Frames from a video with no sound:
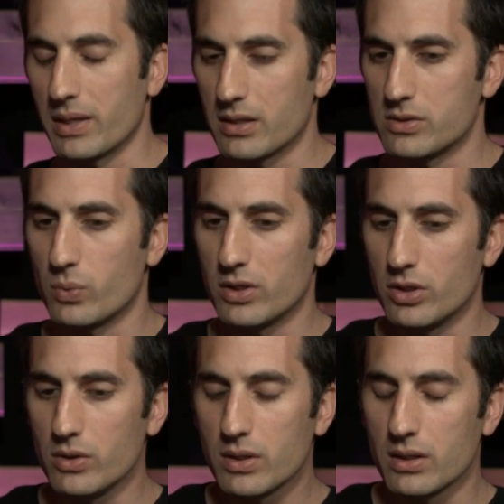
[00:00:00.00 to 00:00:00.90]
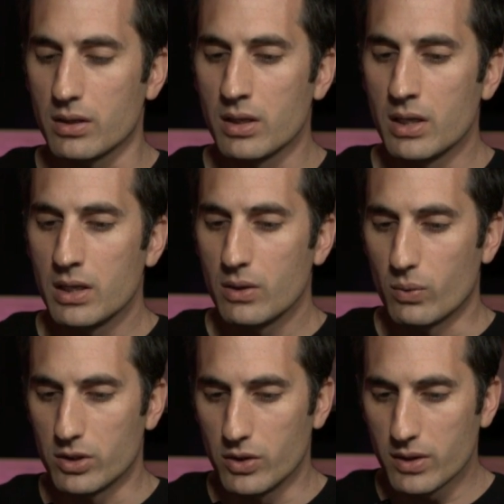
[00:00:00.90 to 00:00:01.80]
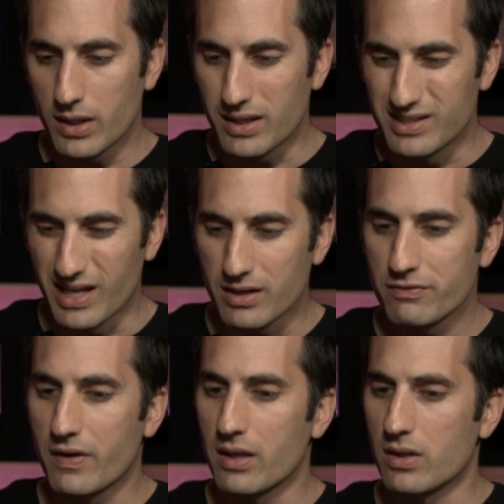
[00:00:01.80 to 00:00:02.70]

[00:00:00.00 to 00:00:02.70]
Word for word: Because when you can, when you can identify